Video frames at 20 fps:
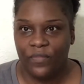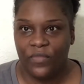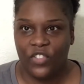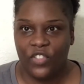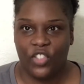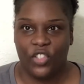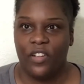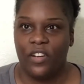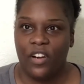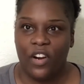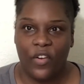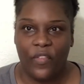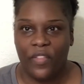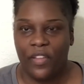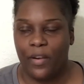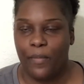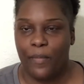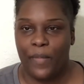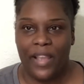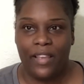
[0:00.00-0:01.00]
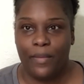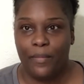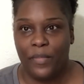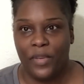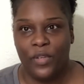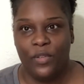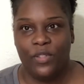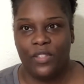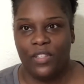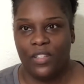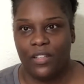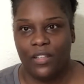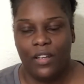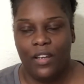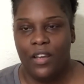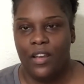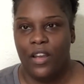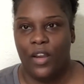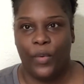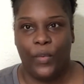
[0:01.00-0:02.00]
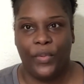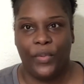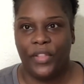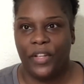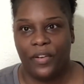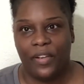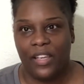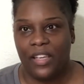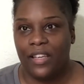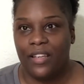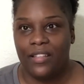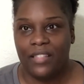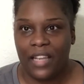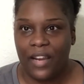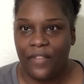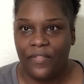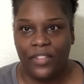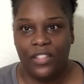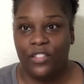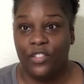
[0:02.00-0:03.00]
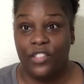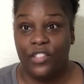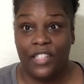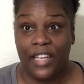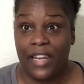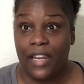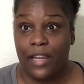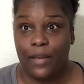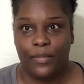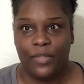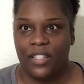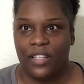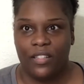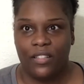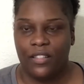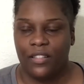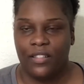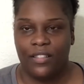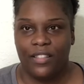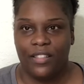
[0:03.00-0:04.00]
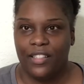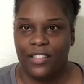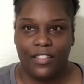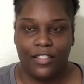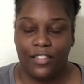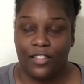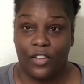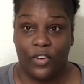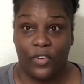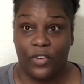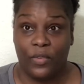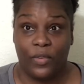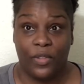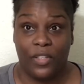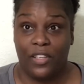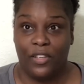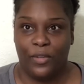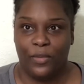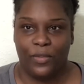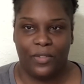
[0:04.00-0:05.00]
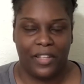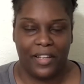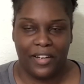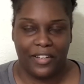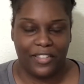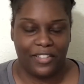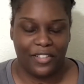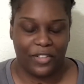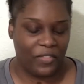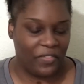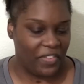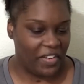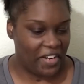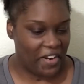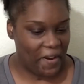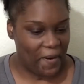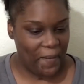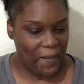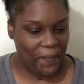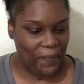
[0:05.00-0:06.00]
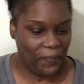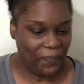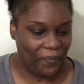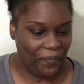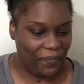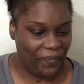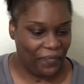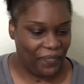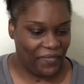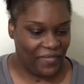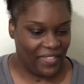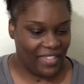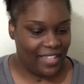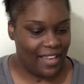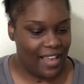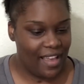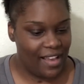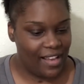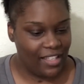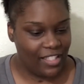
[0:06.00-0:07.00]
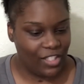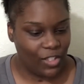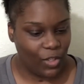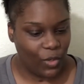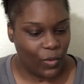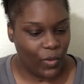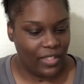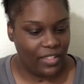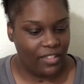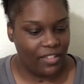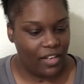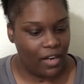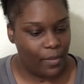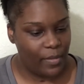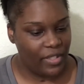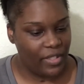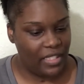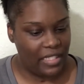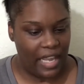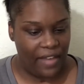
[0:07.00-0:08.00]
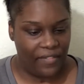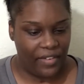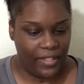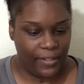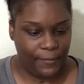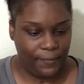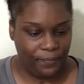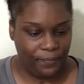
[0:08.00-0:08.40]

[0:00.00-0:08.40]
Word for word: So they're over there making music with their keys, having little jam sessions. It is so cute. They are so funny. So question number seven.